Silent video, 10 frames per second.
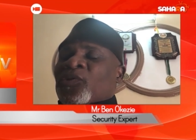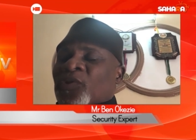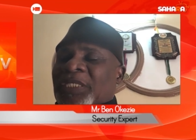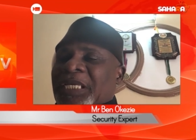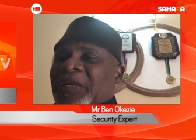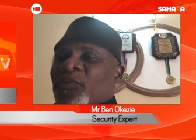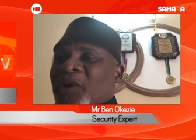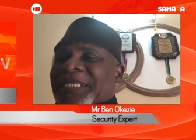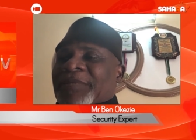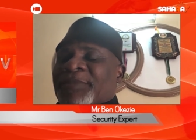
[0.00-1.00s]
you see
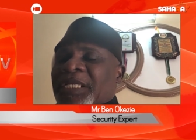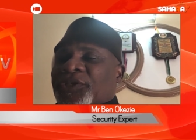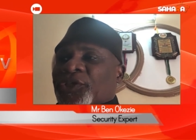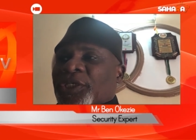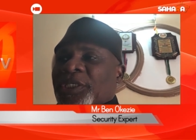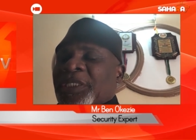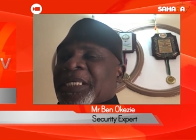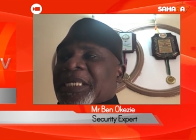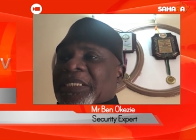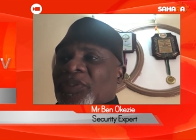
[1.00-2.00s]
when the military
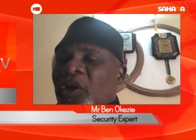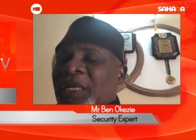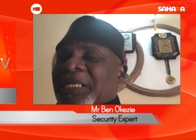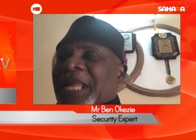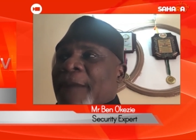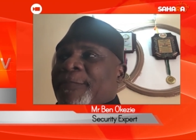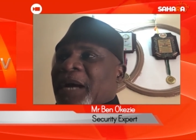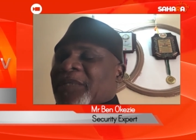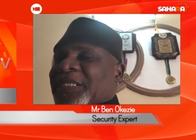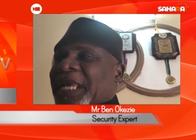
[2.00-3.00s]
is talking
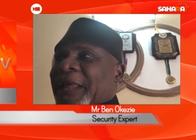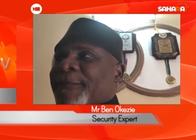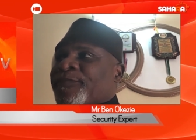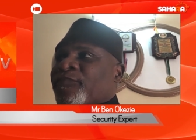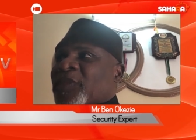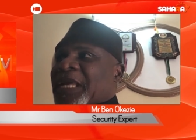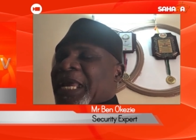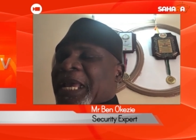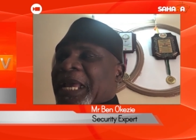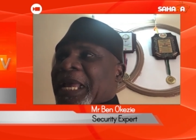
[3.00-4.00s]
about um,
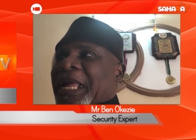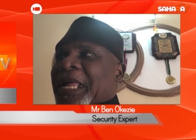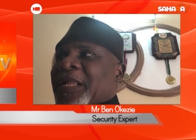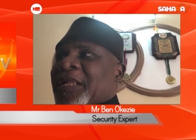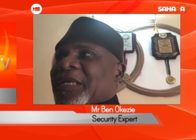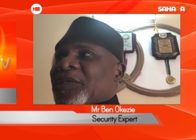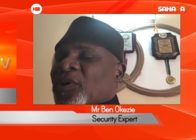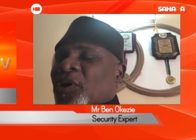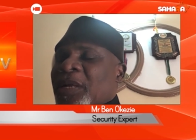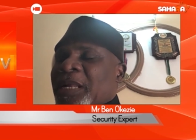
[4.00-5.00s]
uh, you
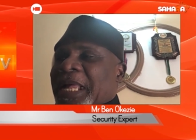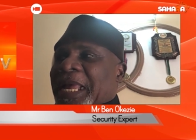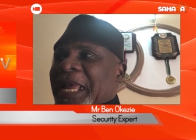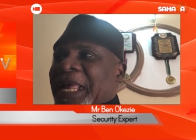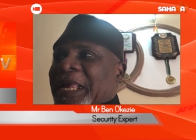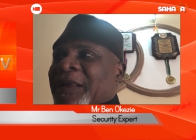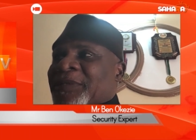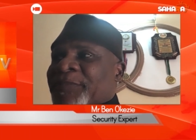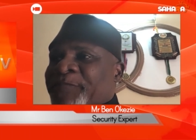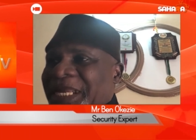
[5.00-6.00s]
know, uh,
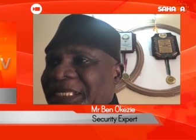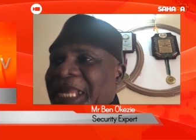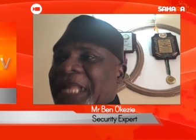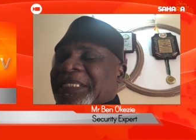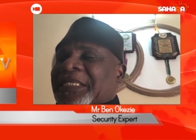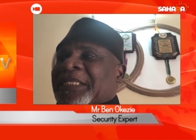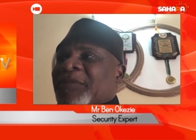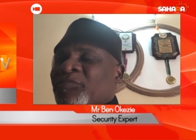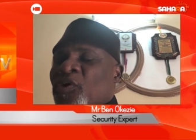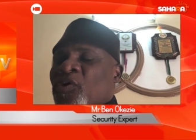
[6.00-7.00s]
repentant
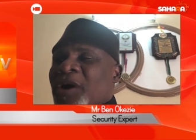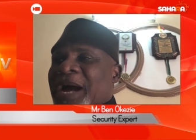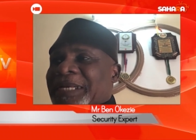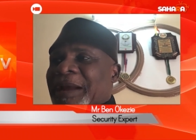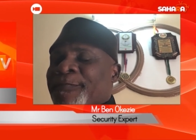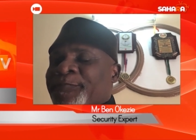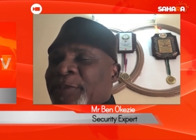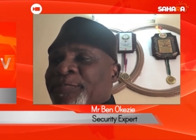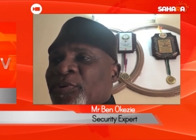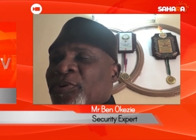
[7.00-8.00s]
Boko Haram
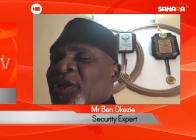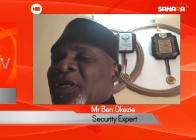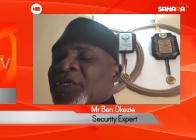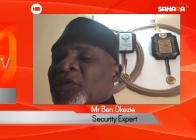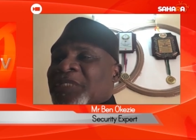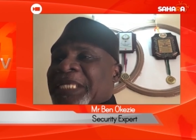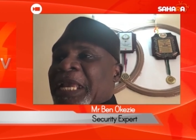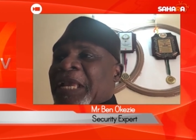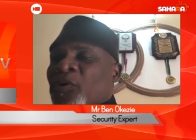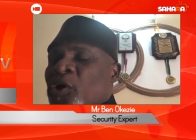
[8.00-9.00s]
people, you know,
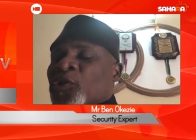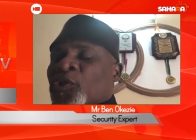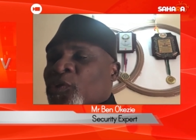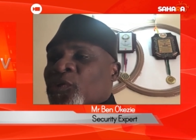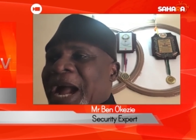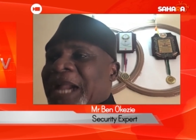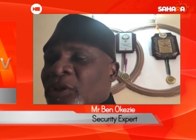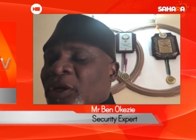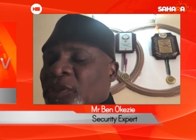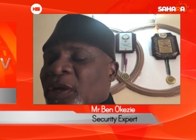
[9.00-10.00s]
they go through a
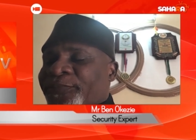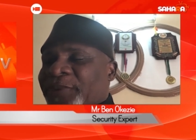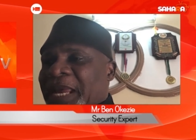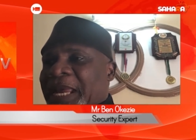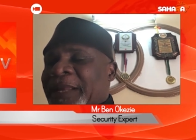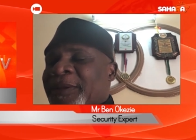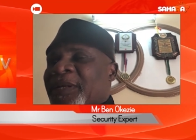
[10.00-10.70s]
lot of uh,